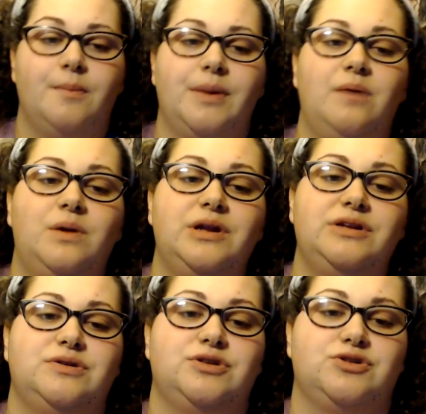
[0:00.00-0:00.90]
But I
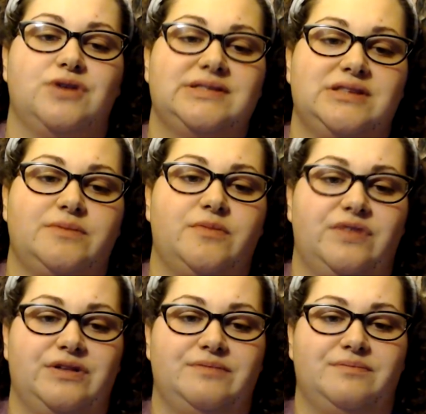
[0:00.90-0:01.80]
wanted to address some
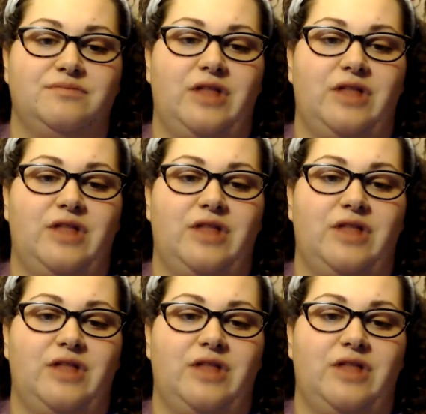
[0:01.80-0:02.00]
of the,